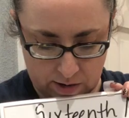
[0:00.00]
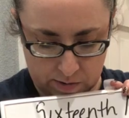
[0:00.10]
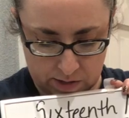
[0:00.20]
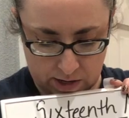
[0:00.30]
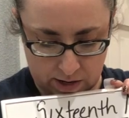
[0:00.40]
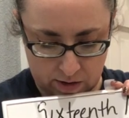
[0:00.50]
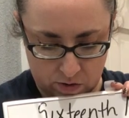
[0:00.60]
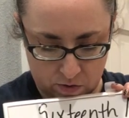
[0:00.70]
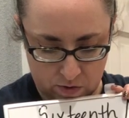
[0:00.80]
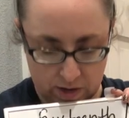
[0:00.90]
I'm tying
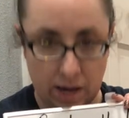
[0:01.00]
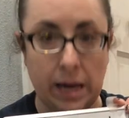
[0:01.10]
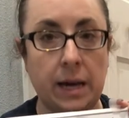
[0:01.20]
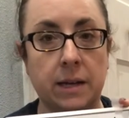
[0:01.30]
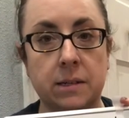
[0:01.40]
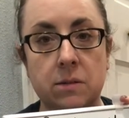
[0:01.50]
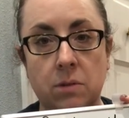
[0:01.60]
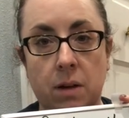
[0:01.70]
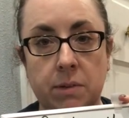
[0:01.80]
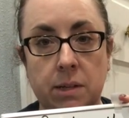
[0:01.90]
through the and, so
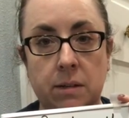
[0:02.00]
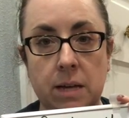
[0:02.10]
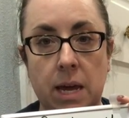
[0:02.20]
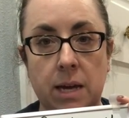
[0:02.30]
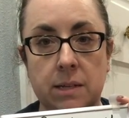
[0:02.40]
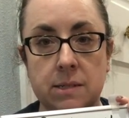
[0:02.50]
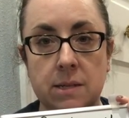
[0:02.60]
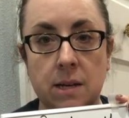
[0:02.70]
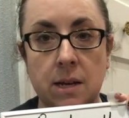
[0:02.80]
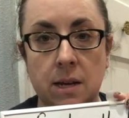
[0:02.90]
I have a little and
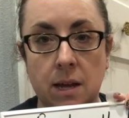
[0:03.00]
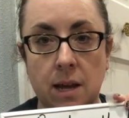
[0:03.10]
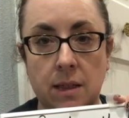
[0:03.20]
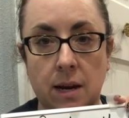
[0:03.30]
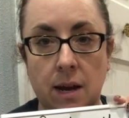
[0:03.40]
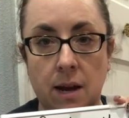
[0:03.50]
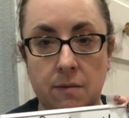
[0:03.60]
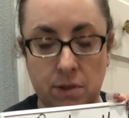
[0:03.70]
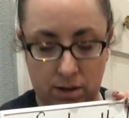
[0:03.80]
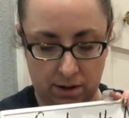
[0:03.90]
then I
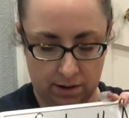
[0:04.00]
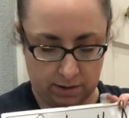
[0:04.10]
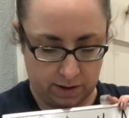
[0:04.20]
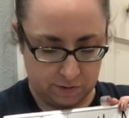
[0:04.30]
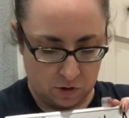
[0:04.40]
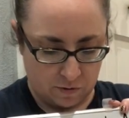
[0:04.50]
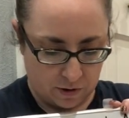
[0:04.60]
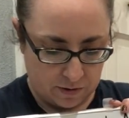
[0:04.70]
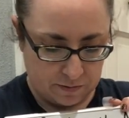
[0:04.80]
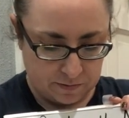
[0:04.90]
have the left
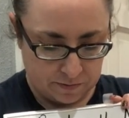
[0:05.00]
over.